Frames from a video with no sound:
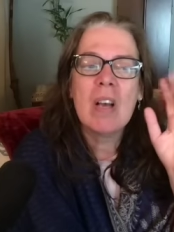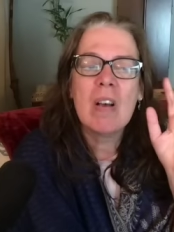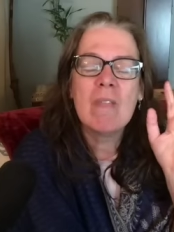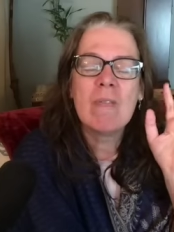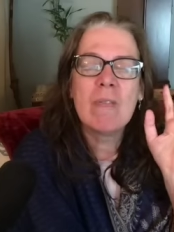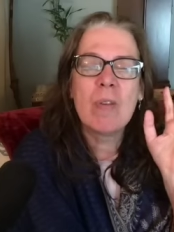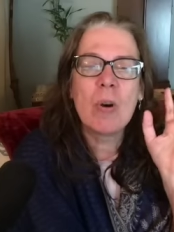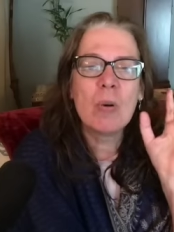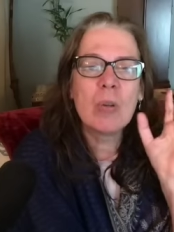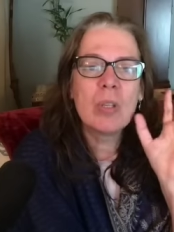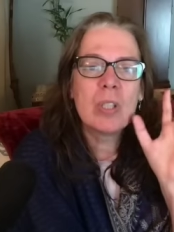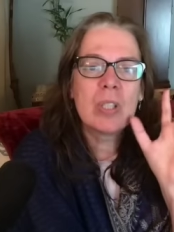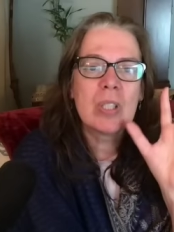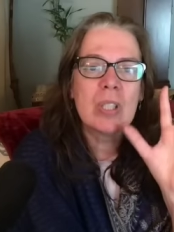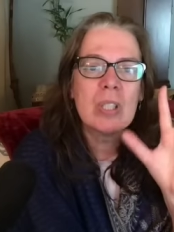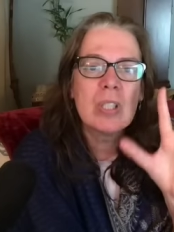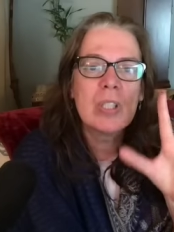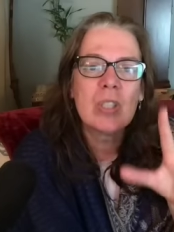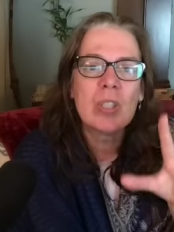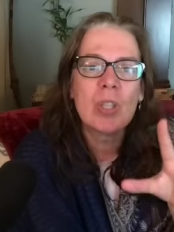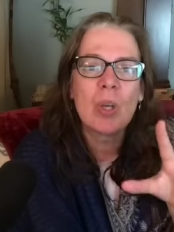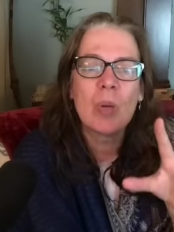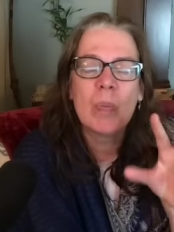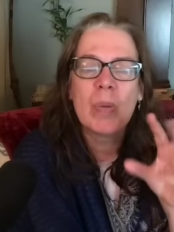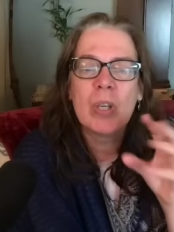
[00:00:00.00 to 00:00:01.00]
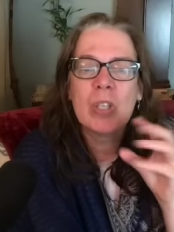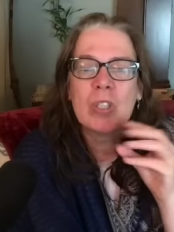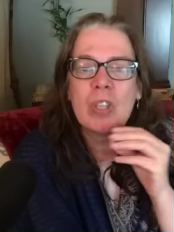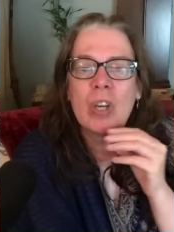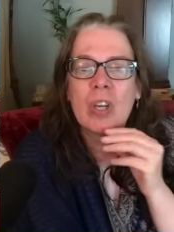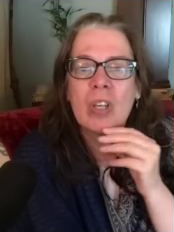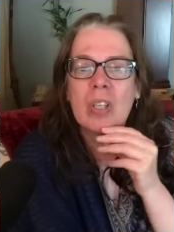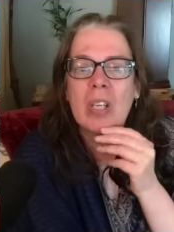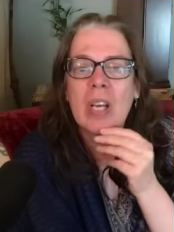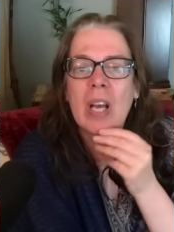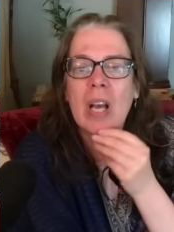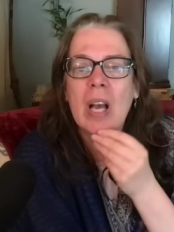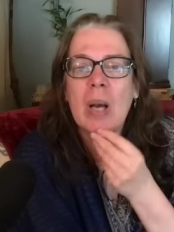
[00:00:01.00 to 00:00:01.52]
focusing so much
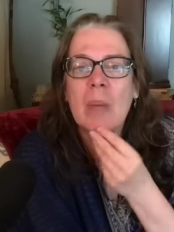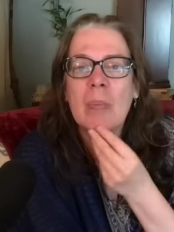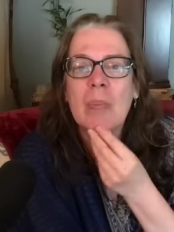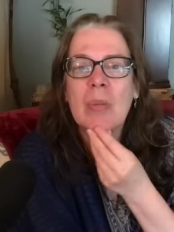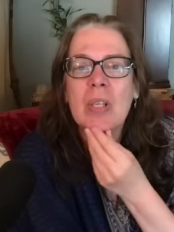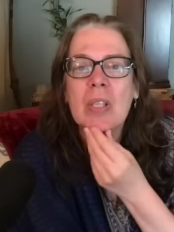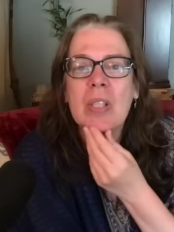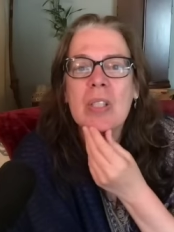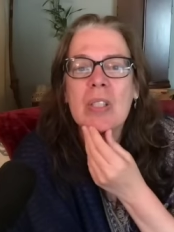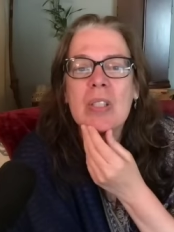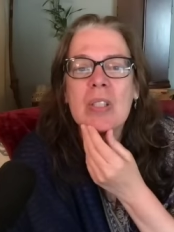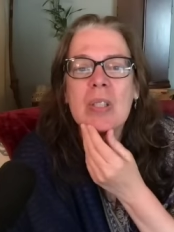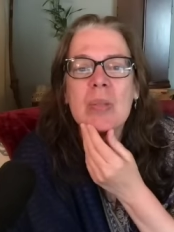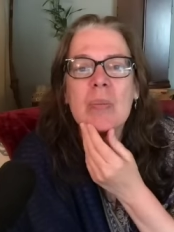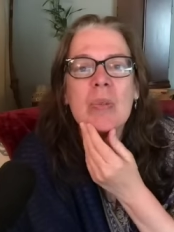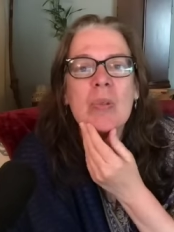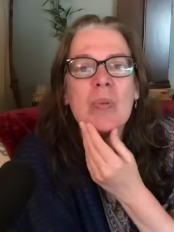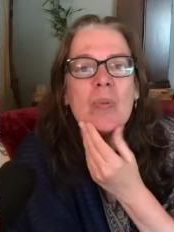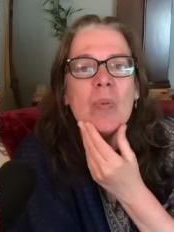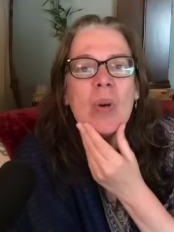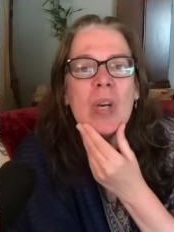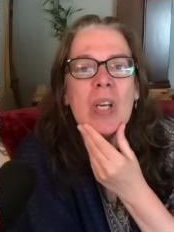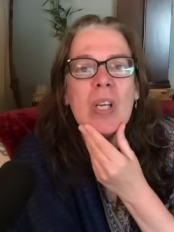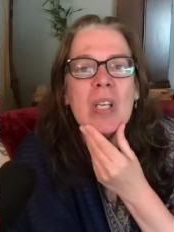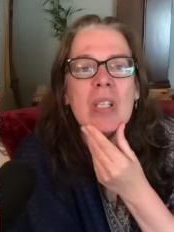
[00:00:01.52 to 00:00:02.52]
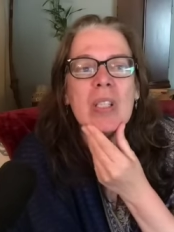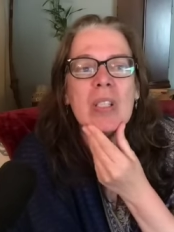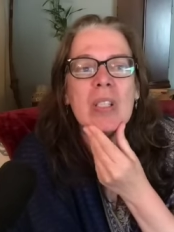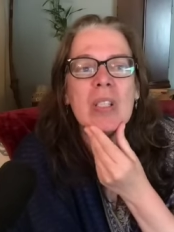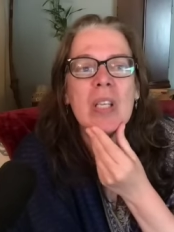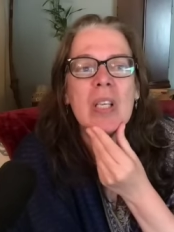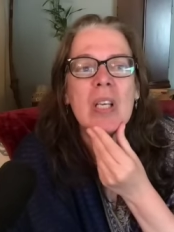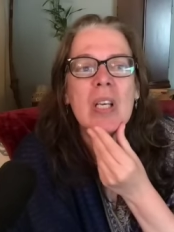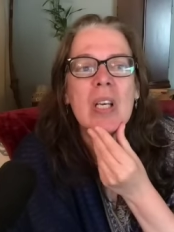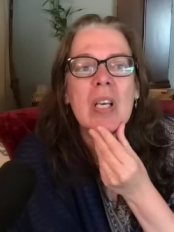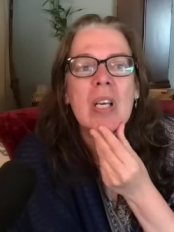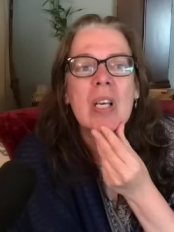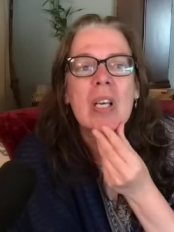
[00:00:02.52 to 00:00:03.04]
on capitalism in ways
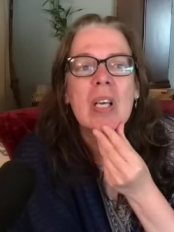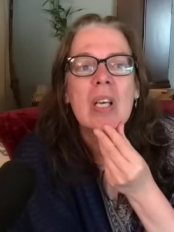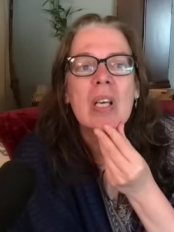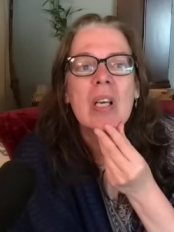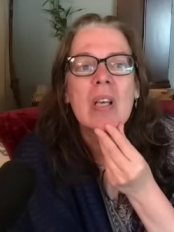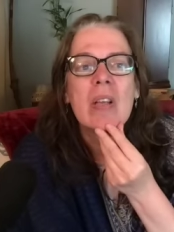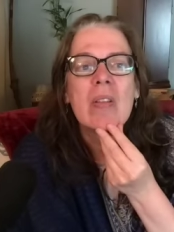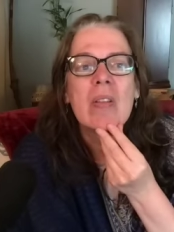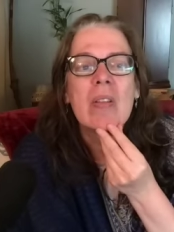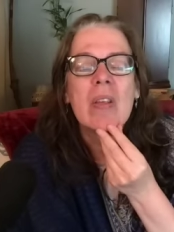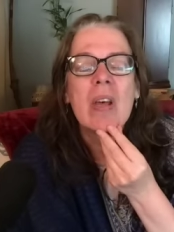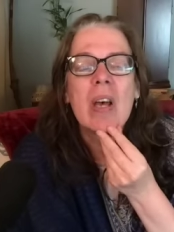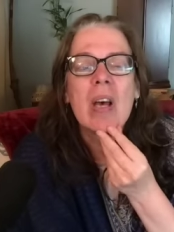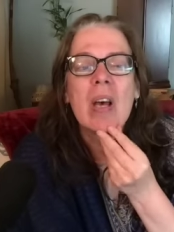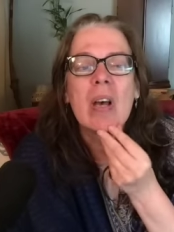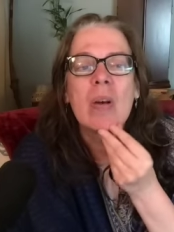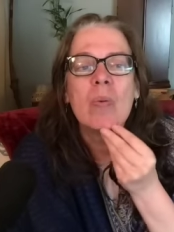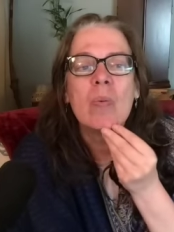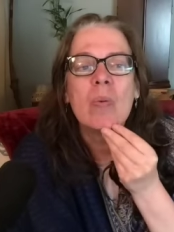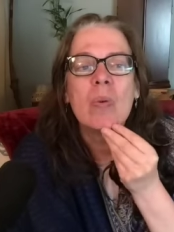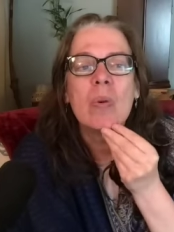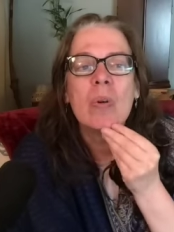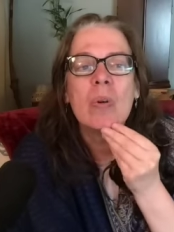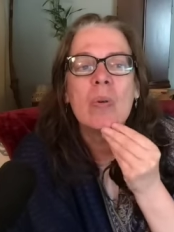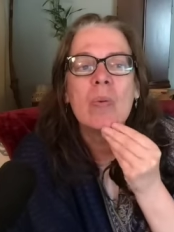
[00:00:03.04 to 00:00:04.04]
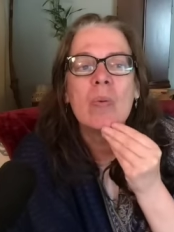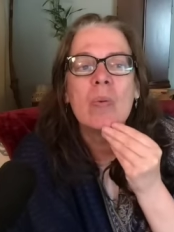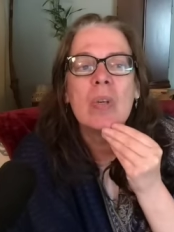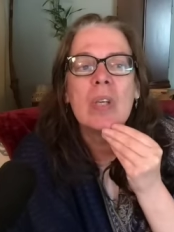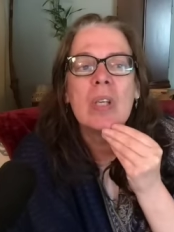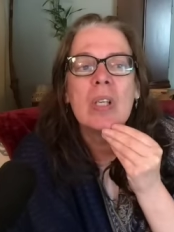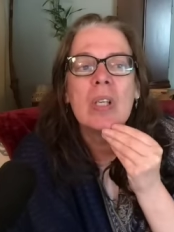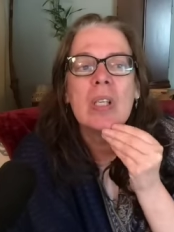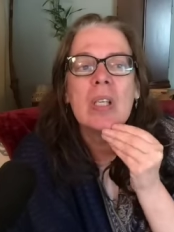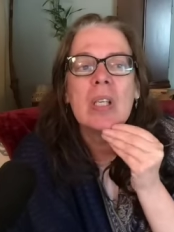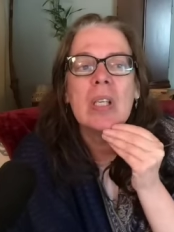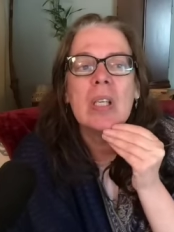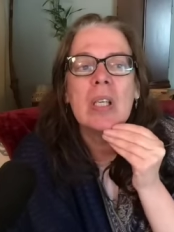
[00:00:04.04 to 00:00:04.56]
that were
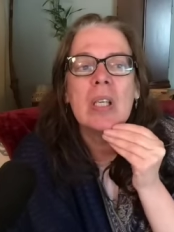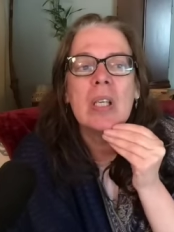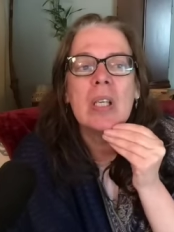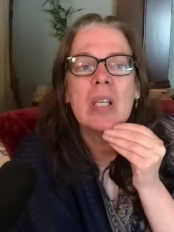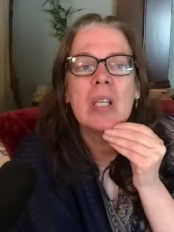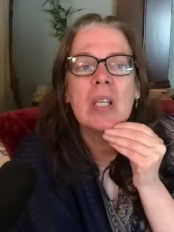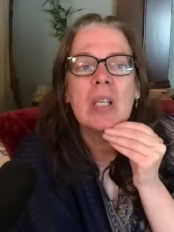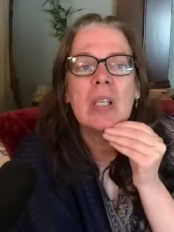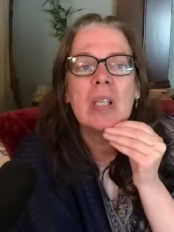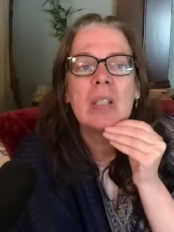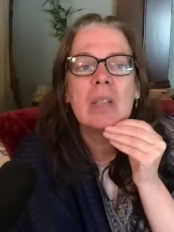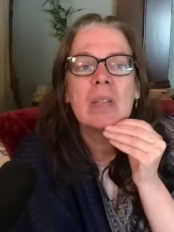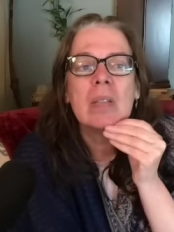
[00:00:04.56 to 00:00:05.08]
really,